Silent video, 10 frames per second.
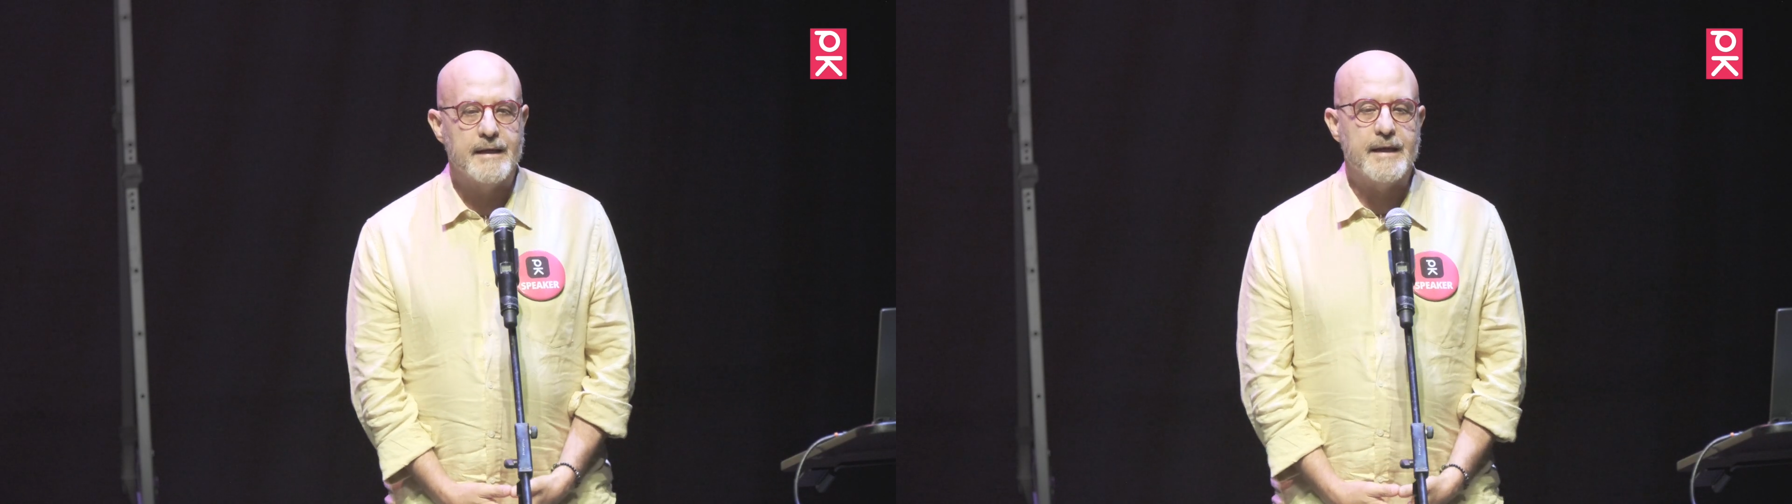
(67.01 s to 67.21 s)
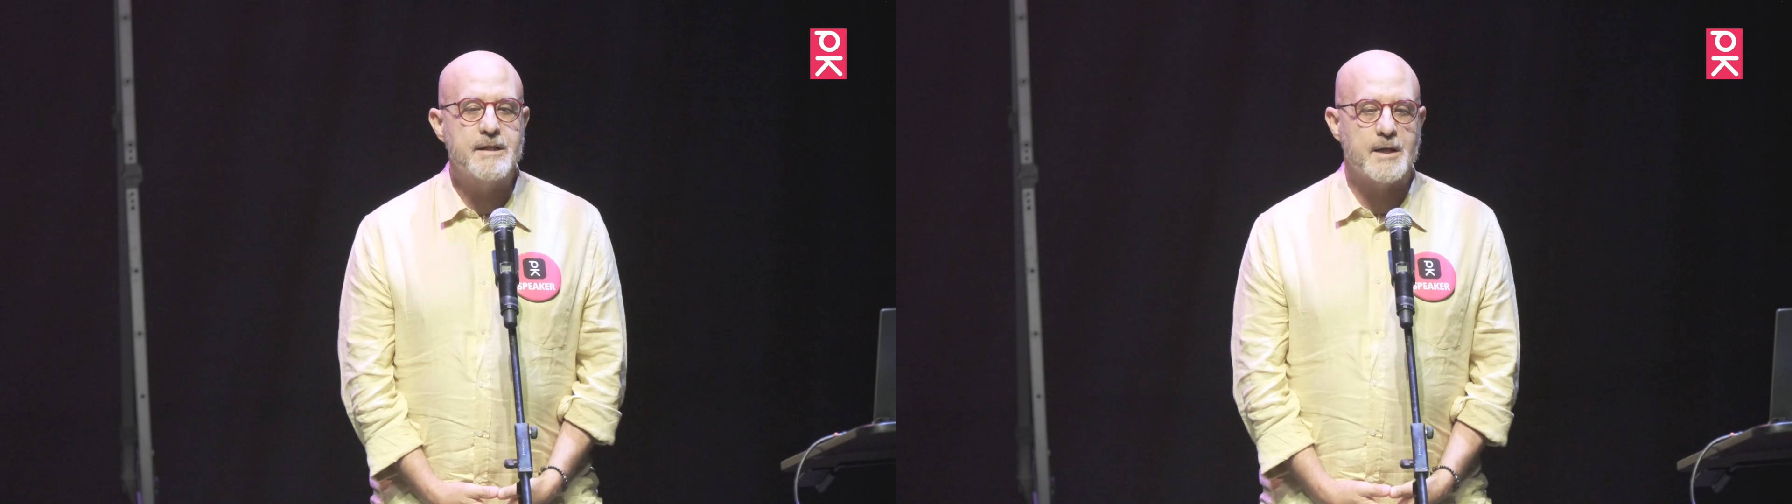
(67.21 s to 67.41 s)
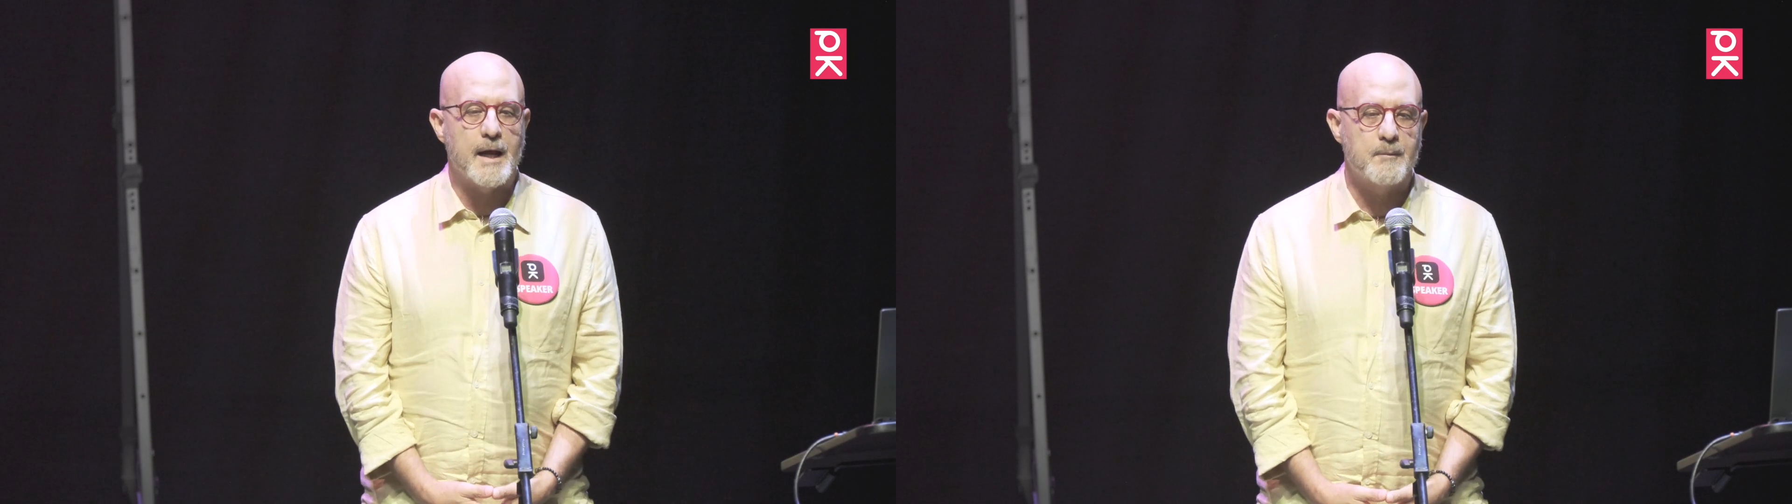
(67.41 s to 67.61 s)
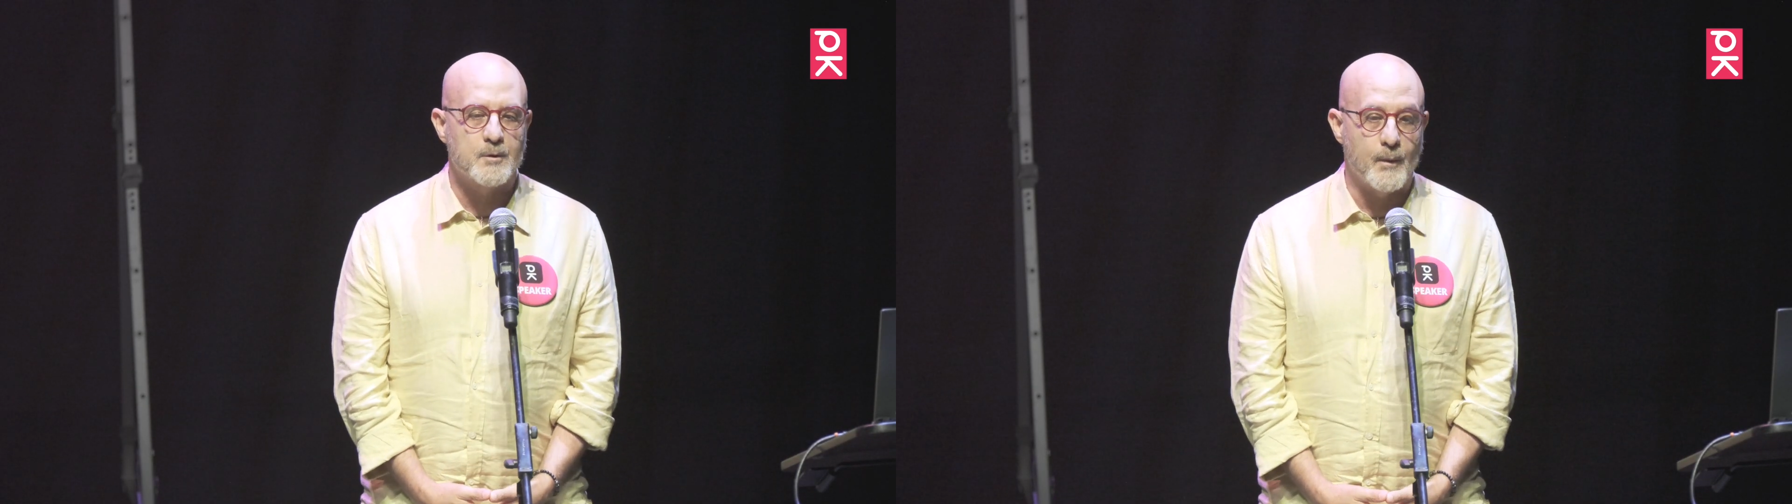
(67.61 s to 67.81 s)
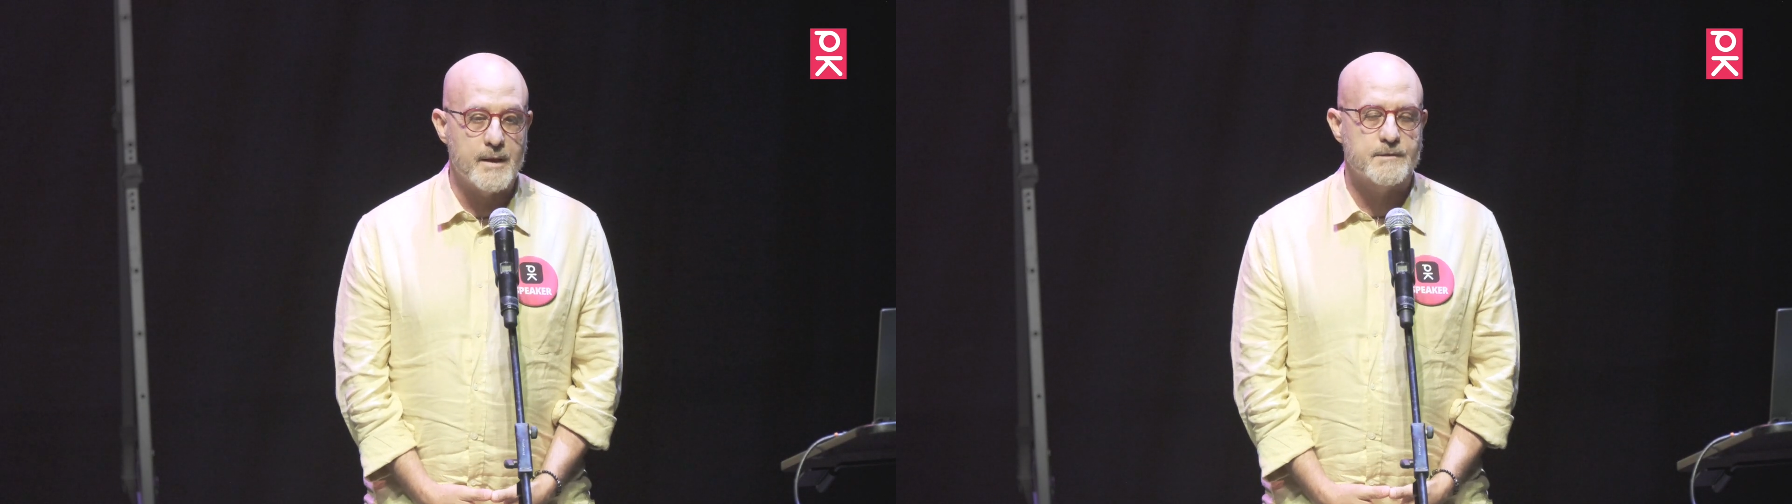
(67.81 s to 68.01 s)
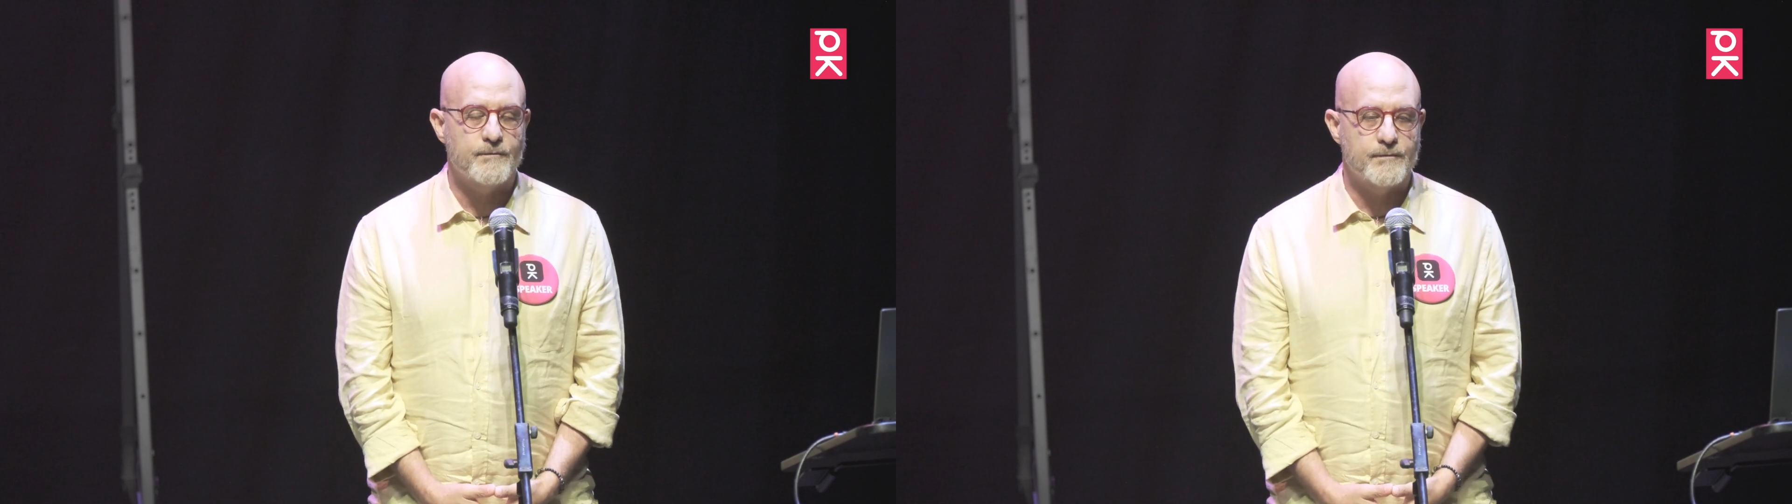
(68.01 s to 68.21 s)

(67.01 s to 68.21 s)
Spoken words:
Each cable weighs